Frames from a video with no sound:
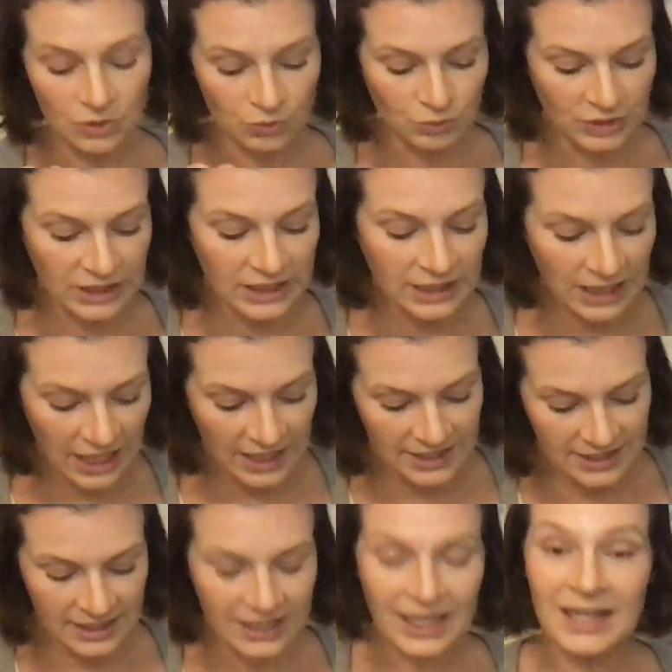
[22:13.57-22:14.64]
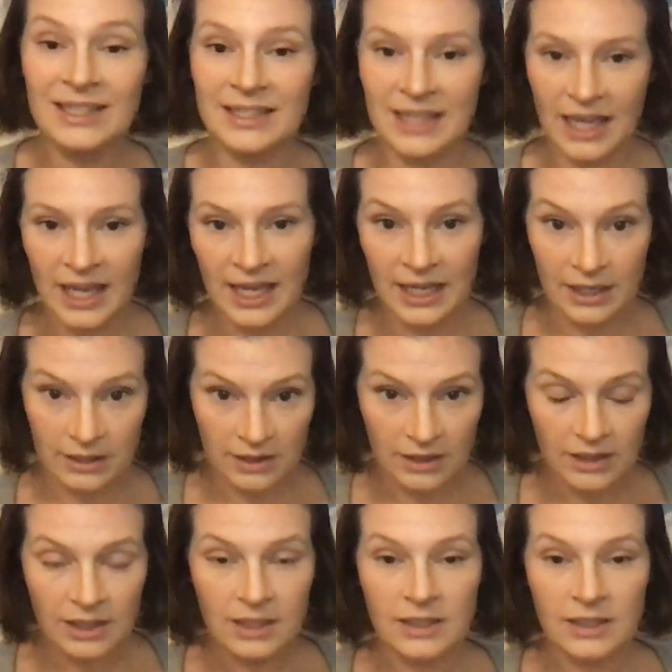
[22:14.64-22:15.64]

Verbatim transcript: realizing again